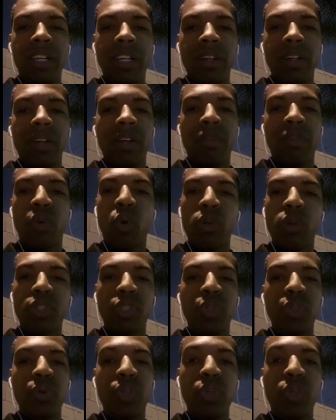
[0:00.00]
Of course, New
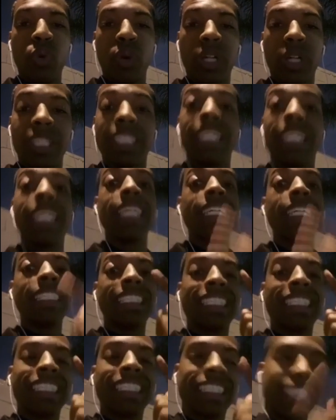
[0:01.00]
York,
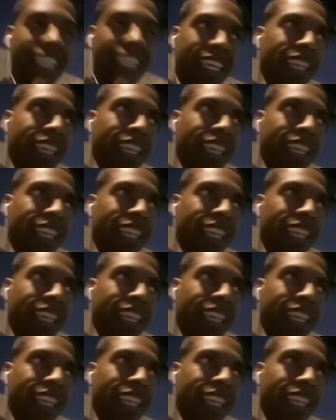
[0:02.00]
D.C.